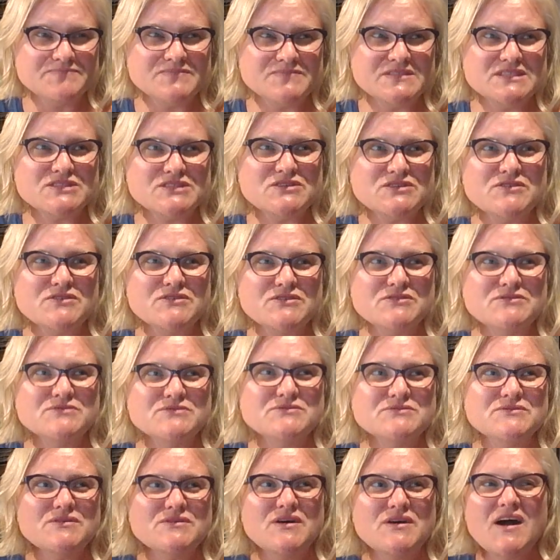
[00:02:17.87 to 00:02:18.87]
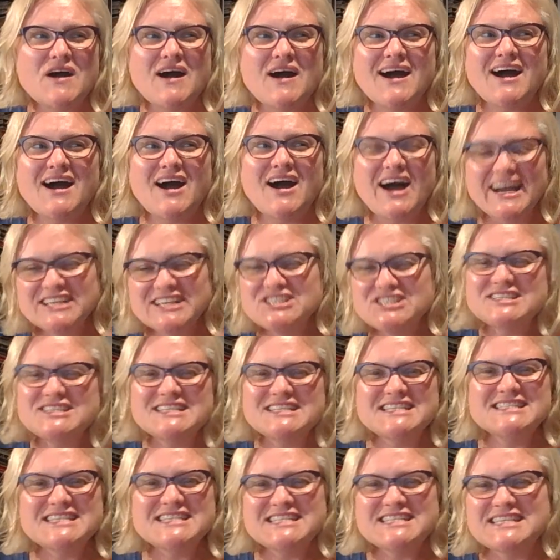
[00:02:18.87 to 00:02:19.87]
So I just
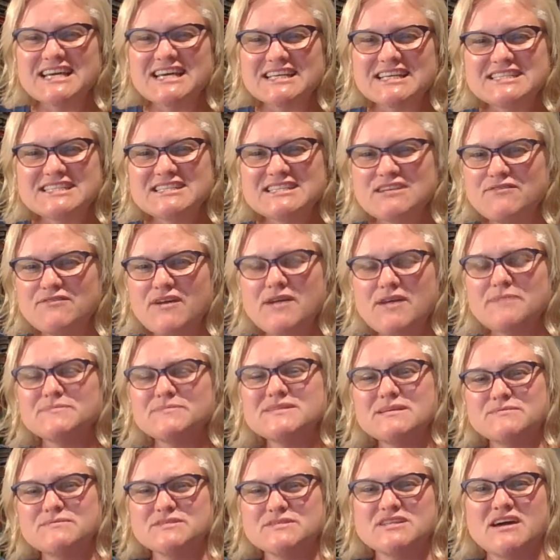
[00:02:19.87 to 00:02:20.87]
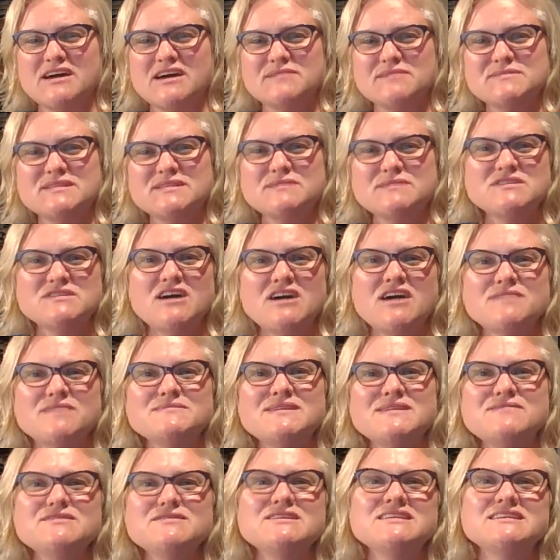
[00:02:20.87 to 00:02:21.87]
need to suck stuff up sometimes. Sometimes
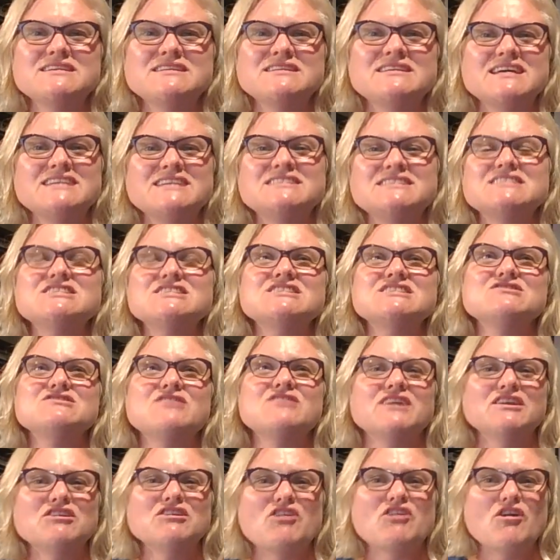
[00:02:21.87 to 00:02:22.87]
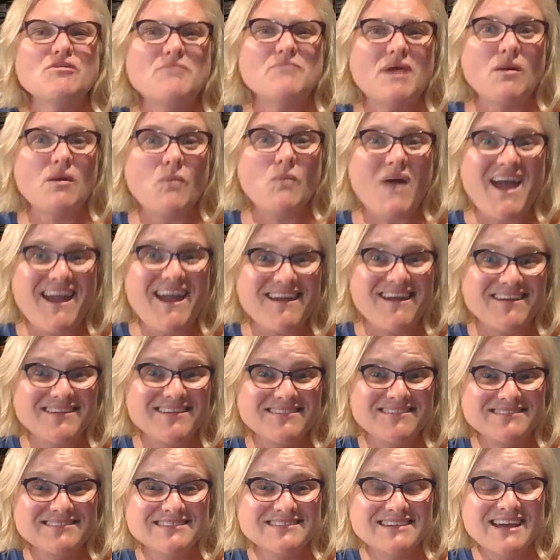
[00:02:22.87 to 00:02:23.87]
everything, it's just not going to go my way
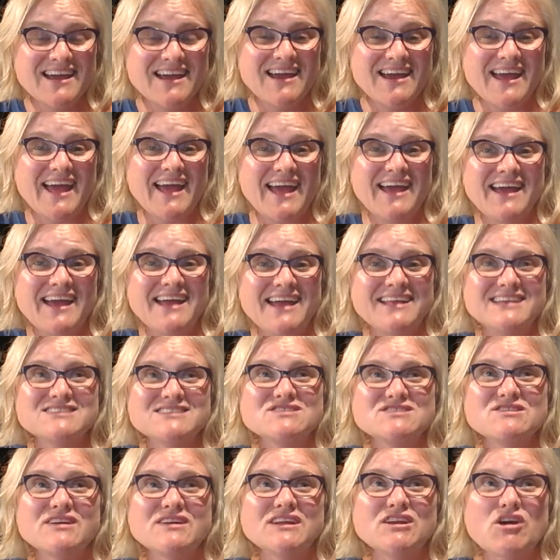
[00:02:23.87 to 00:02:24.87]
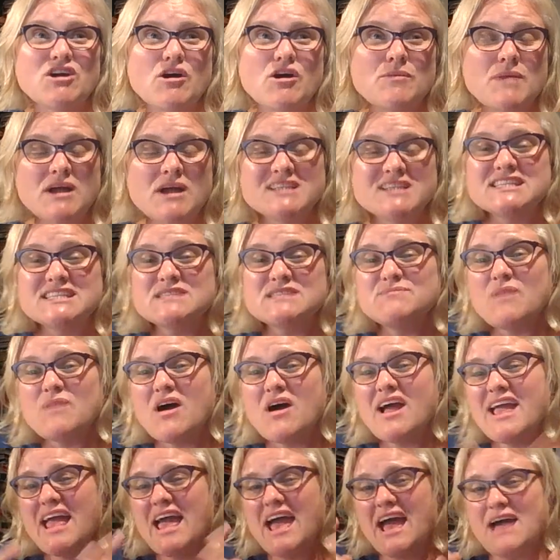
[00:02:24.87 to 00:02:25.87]
and it's not going to go much,
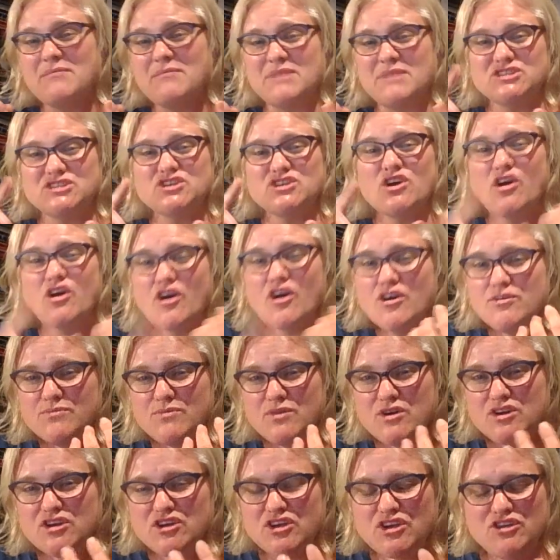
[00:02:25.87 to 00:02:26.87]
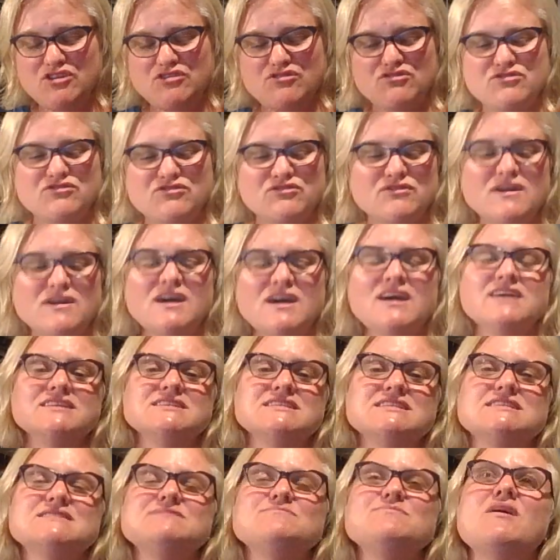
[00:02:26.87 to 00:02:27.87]
despite how much homework you do,
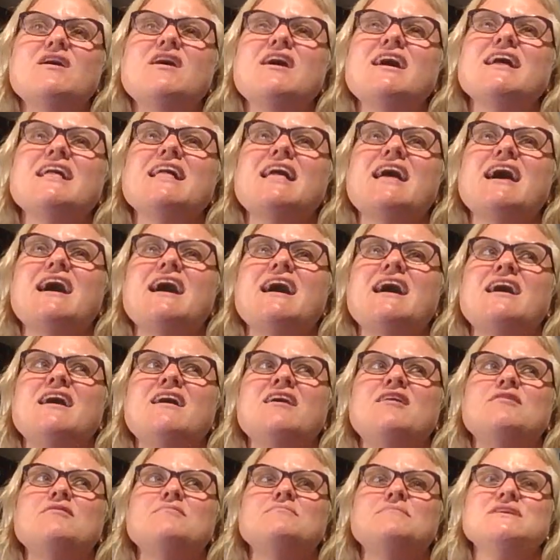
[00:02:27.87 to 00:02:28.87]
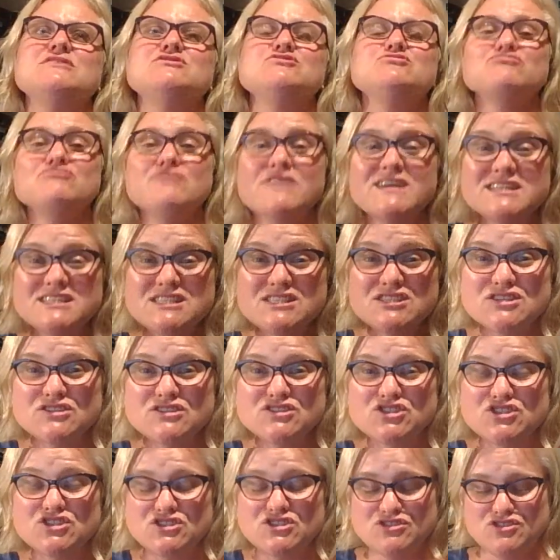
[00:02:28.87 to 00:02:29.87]
despite how much
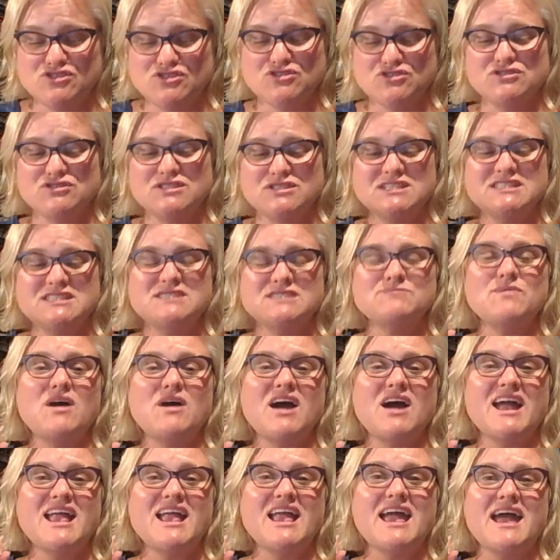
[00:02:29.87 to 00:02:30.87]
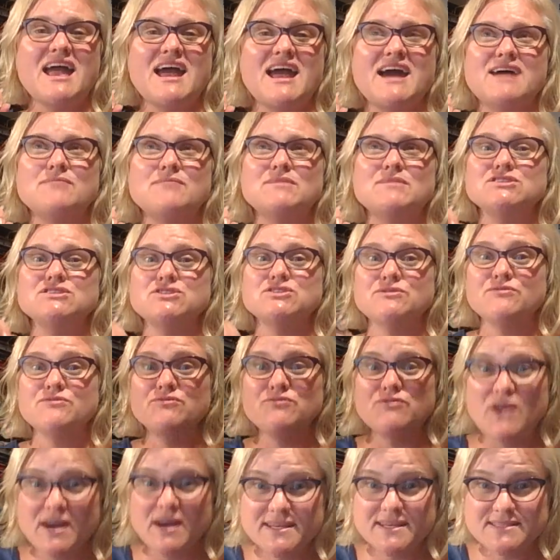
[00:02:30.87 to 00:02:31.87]
research you do, despite how much
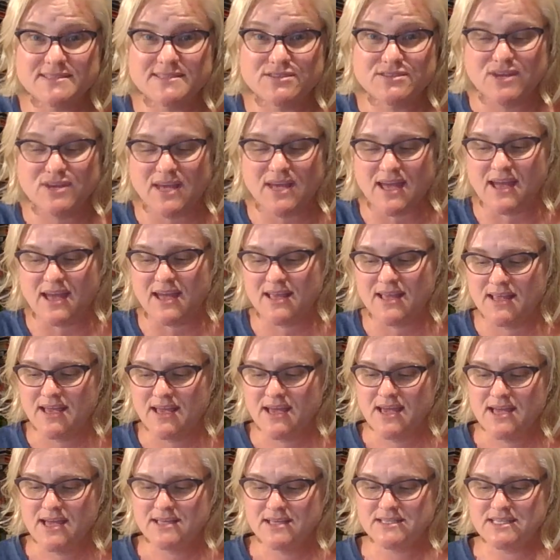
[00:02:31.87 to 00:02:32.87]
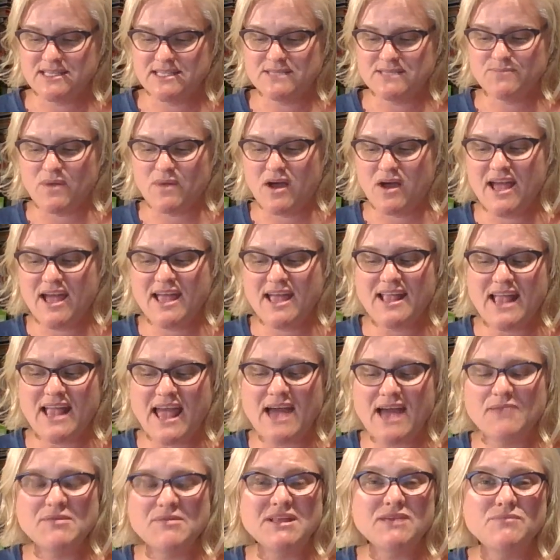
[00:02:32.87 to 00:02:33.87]
advice you get, despite
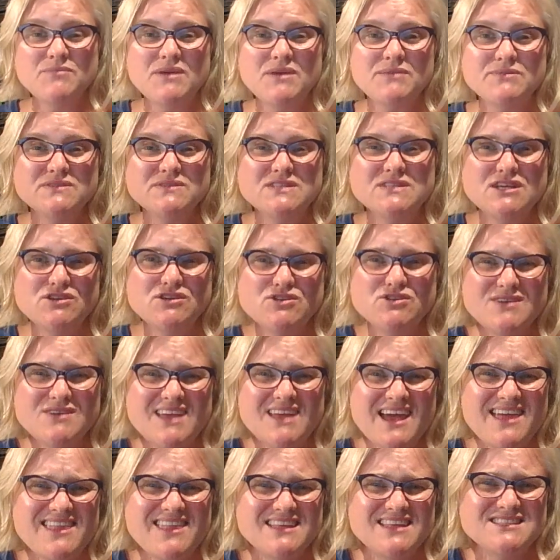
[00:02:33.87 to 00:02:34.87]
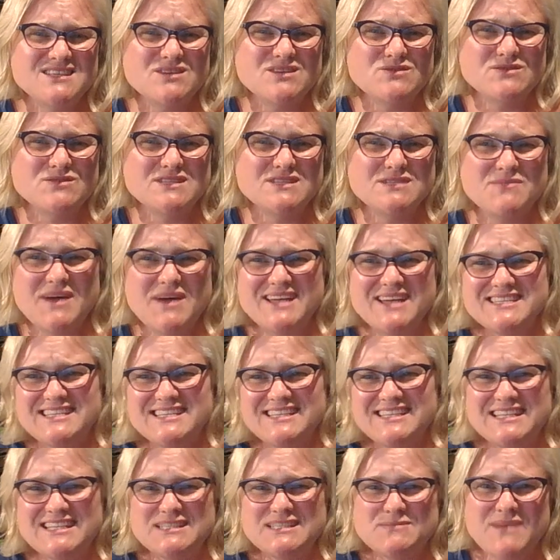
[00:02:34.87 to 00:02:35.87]
how many people tell you, yeah, that's an awesome idea,
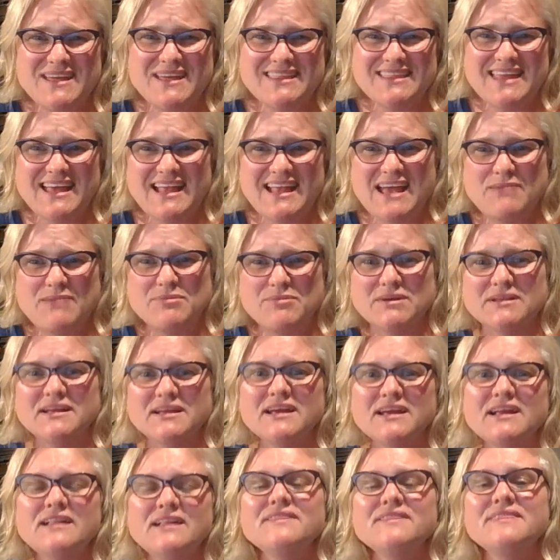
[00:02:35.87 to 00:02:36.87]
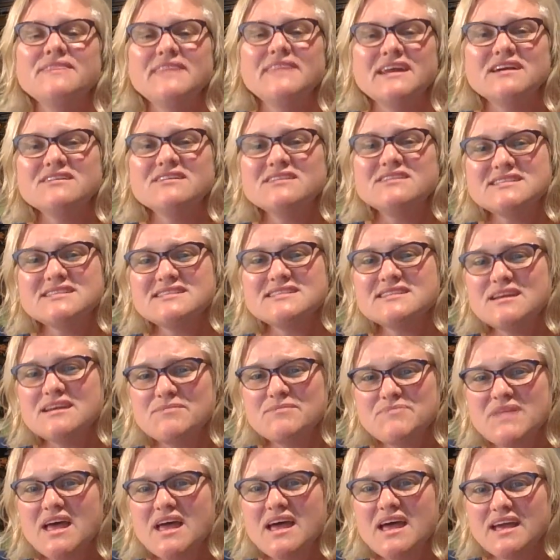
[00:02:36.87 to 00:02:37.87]
let's make that happen. There are
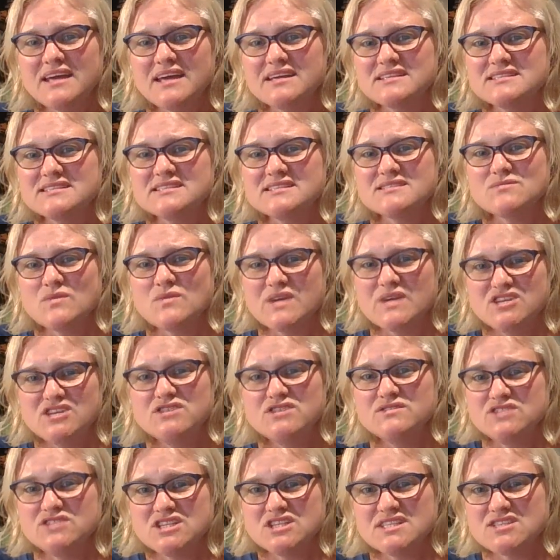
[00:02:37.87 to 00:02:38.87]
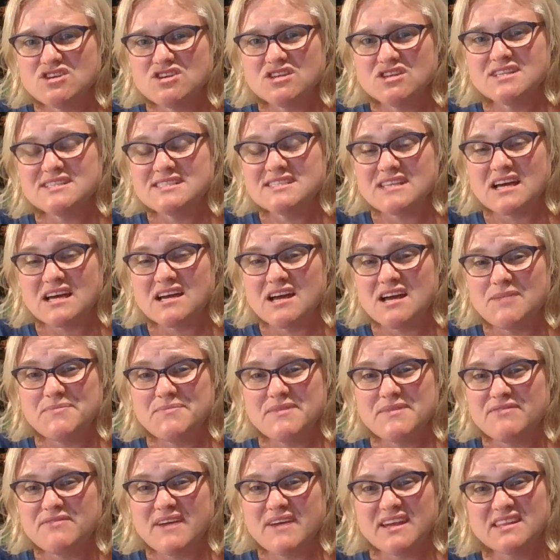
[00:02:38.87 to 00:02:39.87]
some days when you just got to suck up
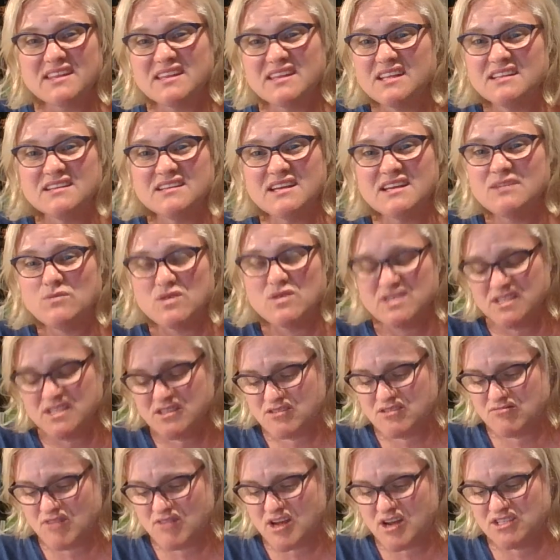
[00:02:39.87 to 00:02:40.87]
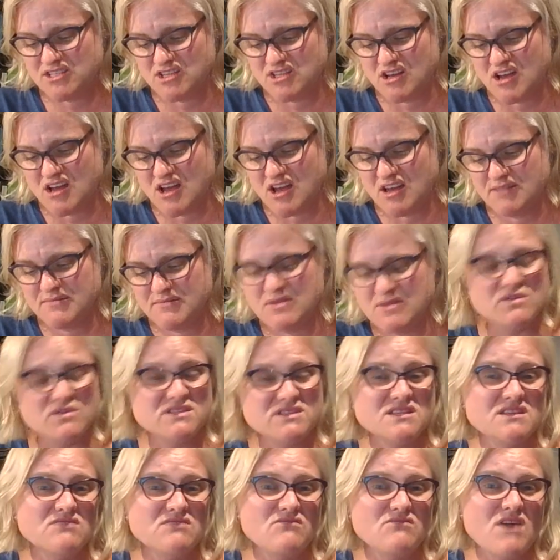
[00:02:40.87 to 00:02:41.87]
the fact that it wasn't the right time, it
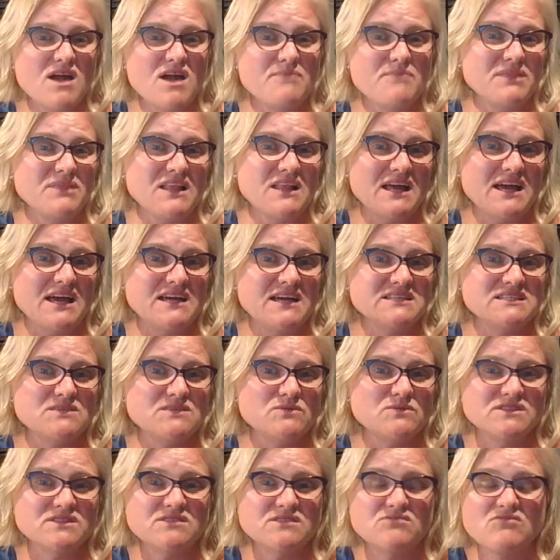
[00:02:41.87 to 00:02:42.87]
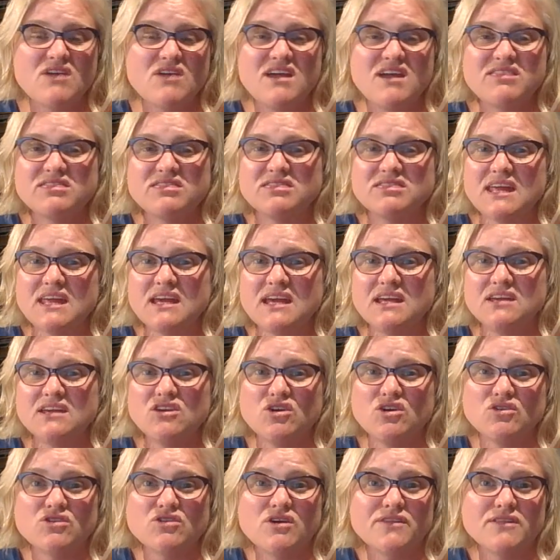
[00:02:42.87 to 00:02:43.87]
wasn't the right place, it wasn't the right thing,
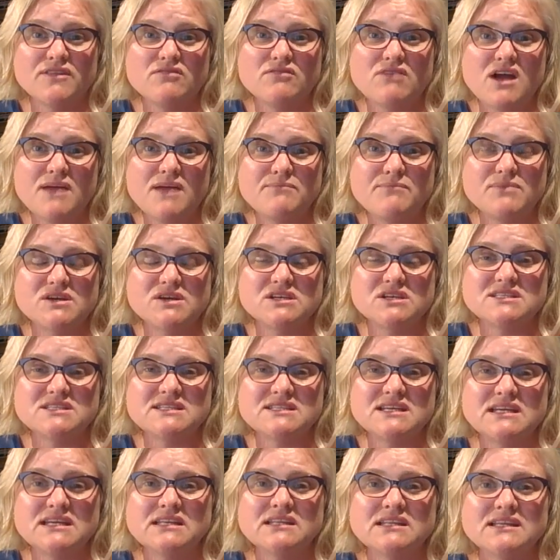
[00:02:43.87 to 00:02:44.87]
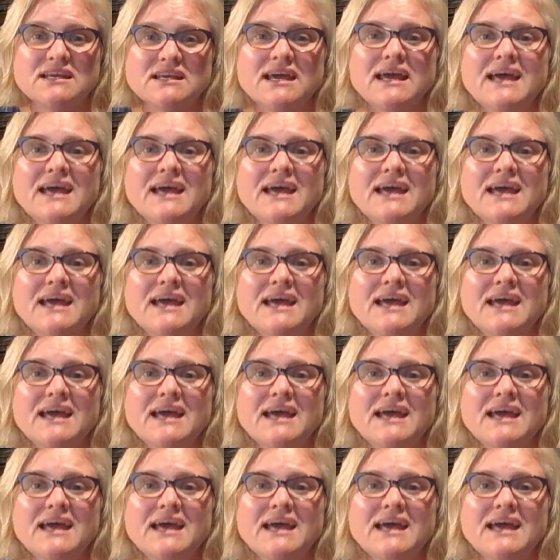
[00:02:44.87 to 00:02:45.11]
you're not the right person.